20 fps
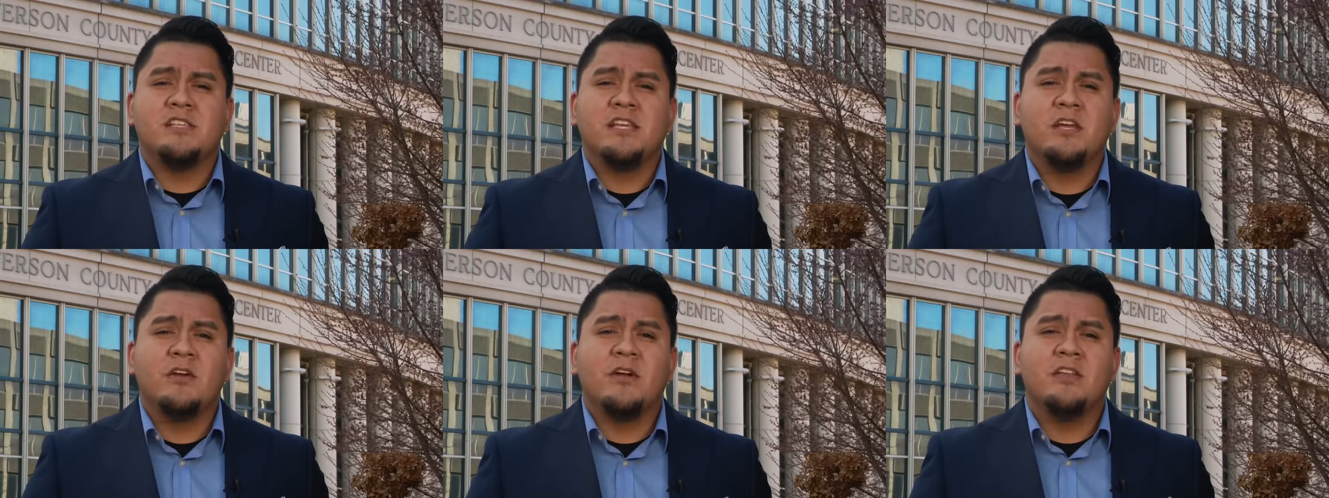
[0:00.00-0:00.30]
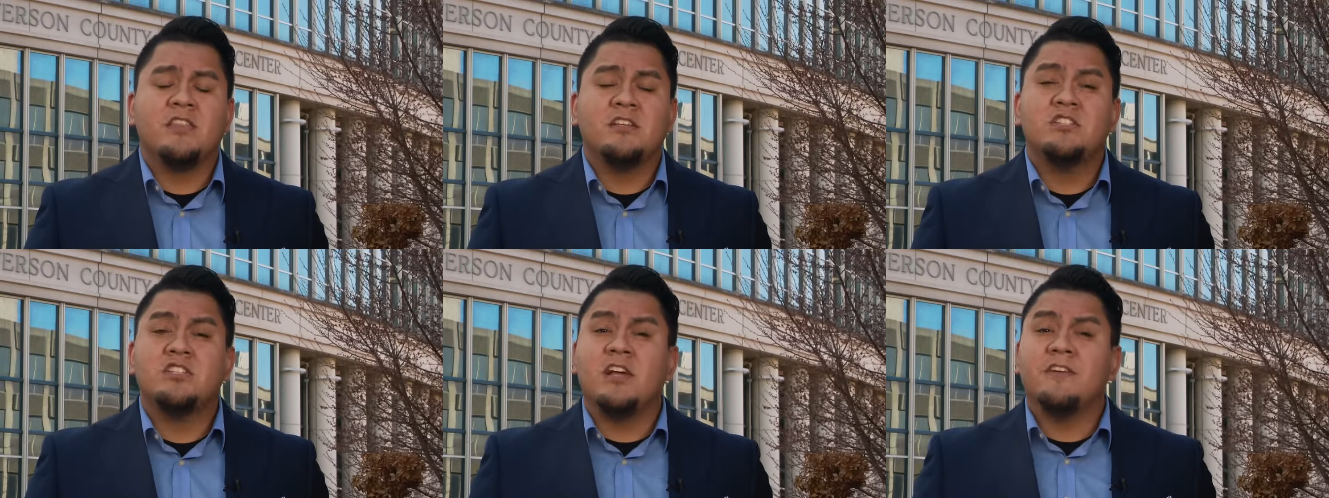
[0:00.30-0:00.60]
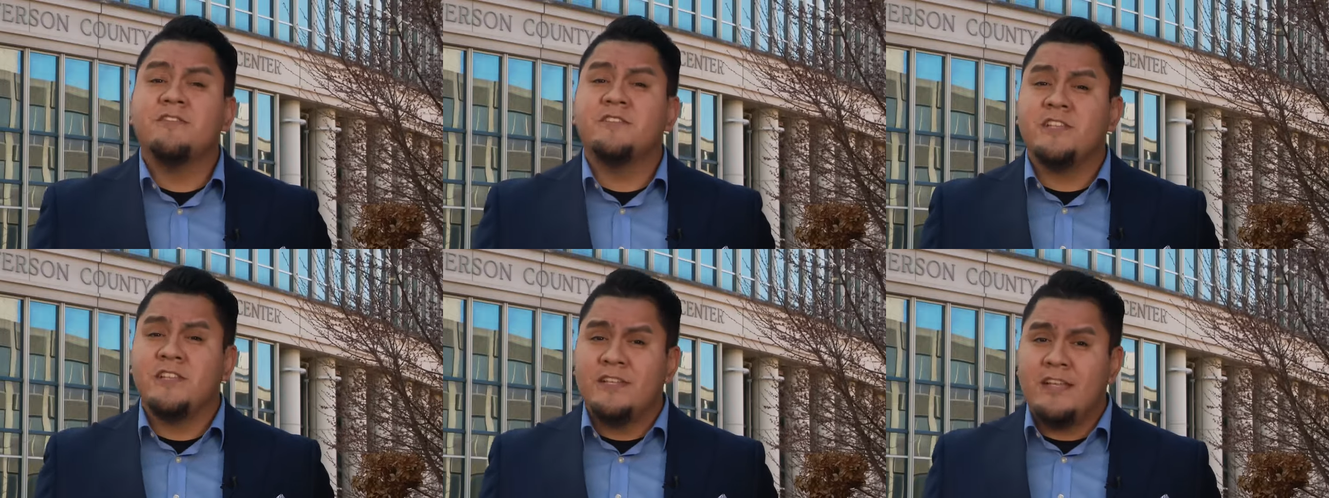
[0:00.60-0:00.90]
here at the
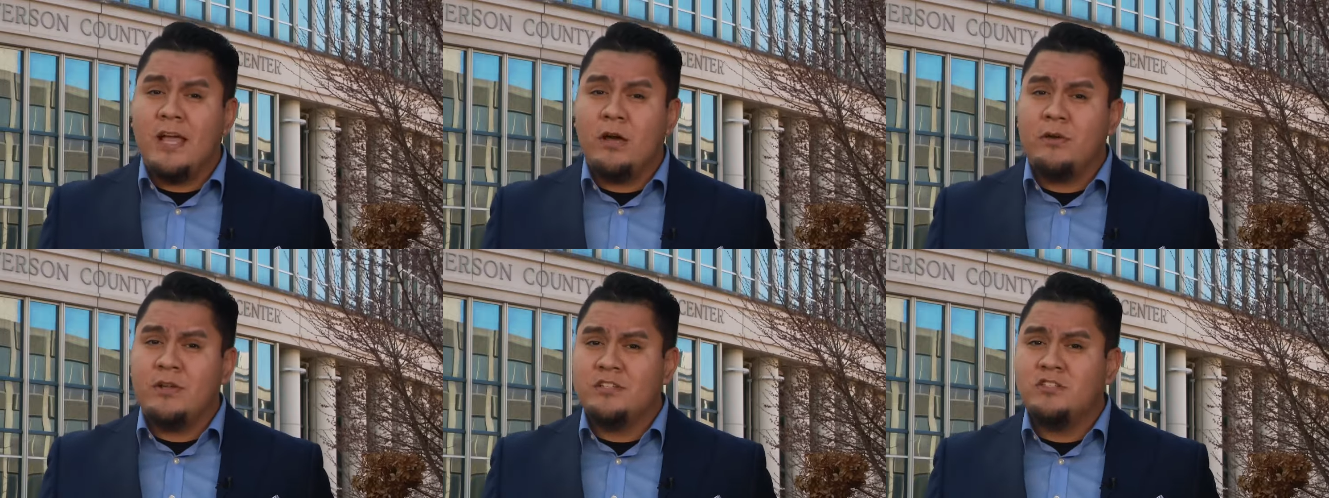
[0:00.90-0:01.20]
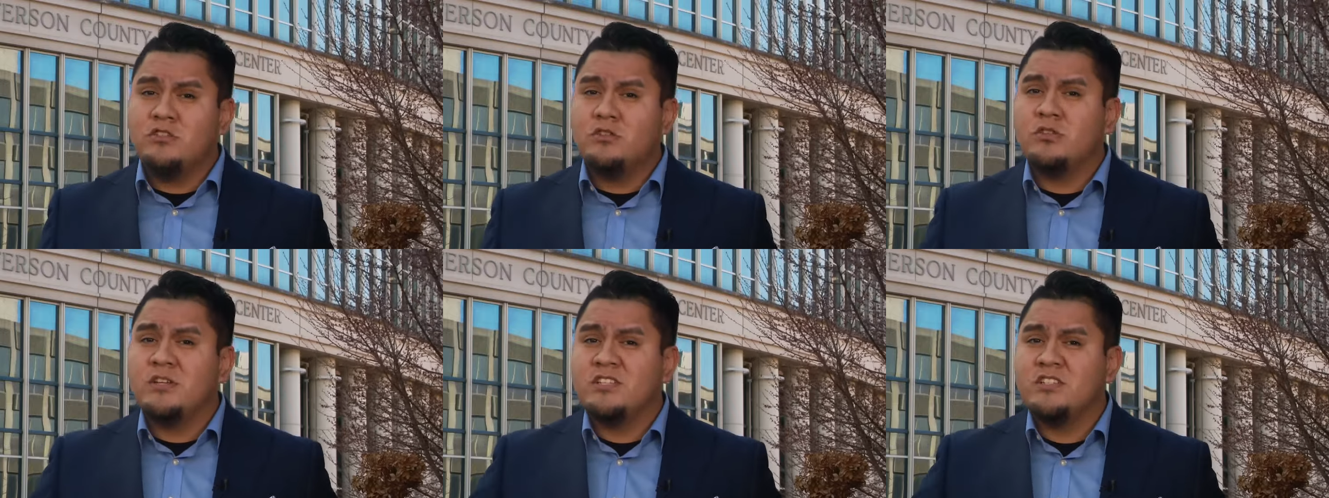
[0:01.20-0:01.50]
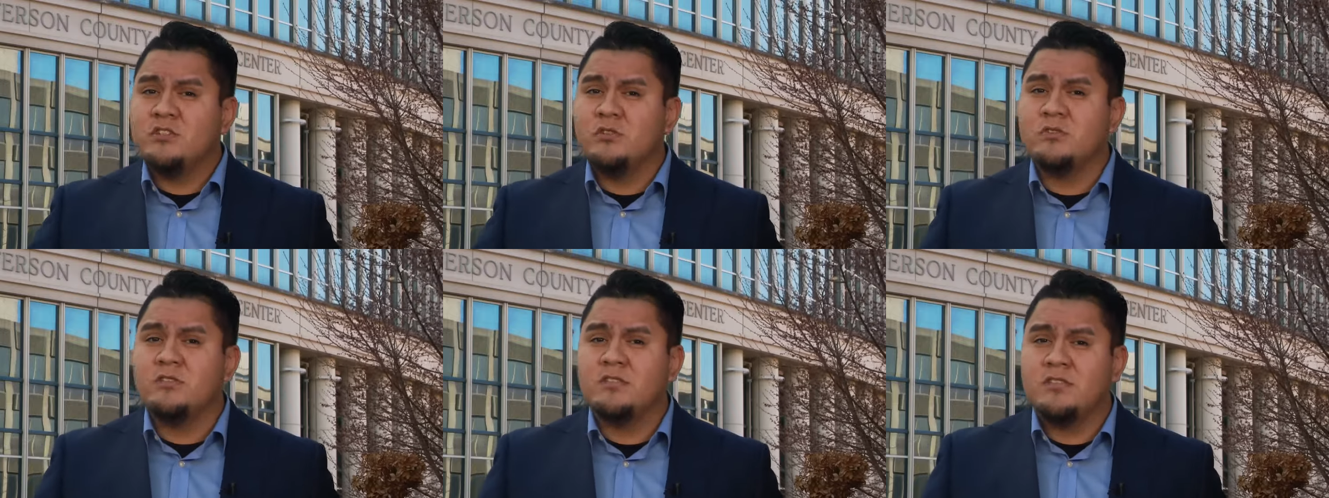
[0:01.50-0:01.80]
Jefferson County
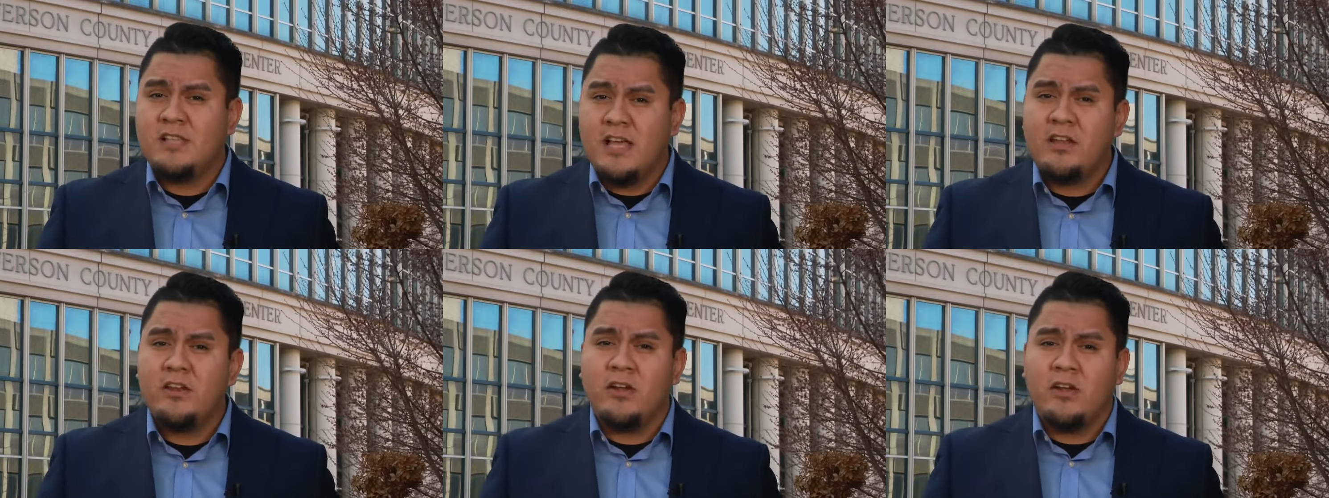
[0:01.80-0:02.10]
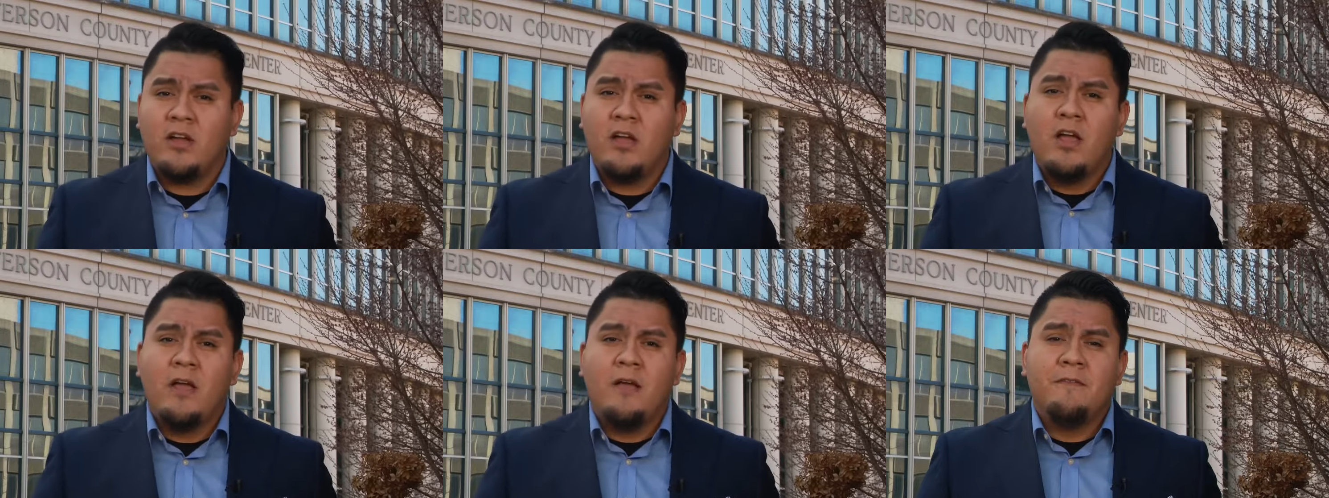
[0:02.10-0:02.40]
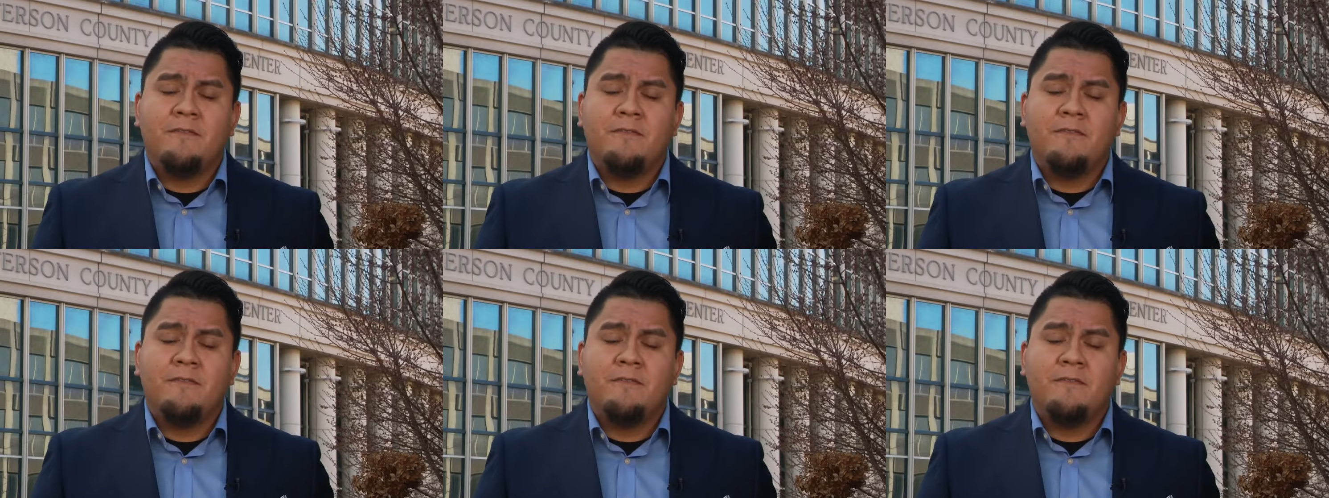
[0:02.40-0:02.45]
Judicial Center.